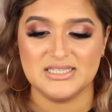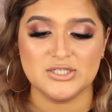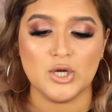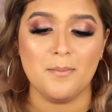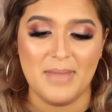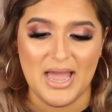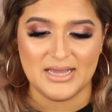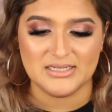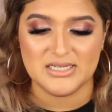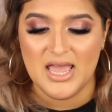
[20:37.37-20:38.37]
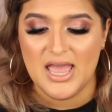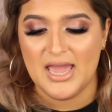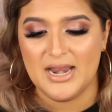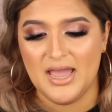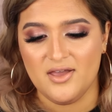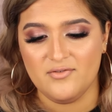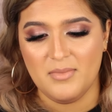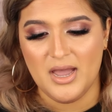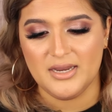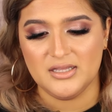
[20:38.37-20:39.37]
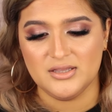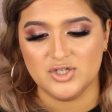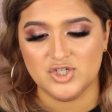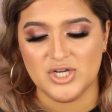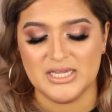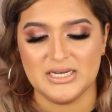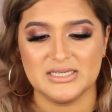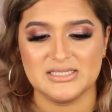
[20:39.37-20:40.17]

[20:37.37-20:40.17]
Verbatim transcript: These are matte, and I have mine in the shade